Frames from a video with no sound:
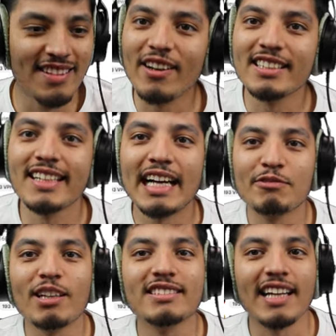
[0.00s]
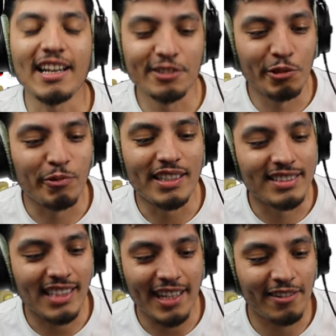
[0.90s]
All right, you guys. Well, shout out to
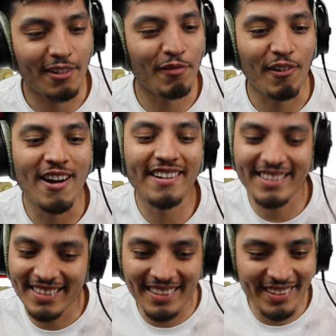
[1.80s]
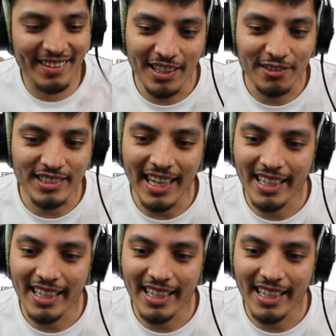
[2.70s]
Rinse Cycle for the videos.